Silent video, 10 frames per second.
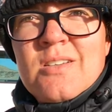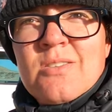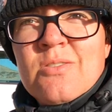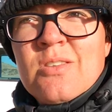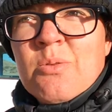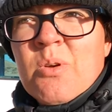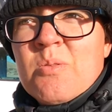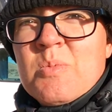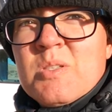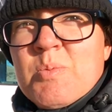I don't think we're
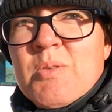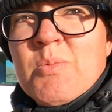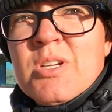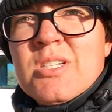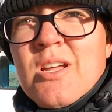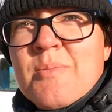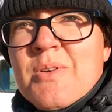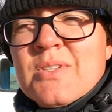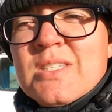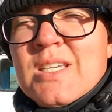going to be spending much time
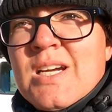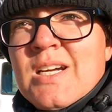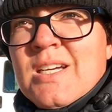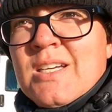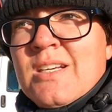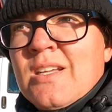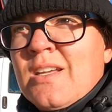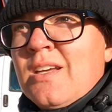outside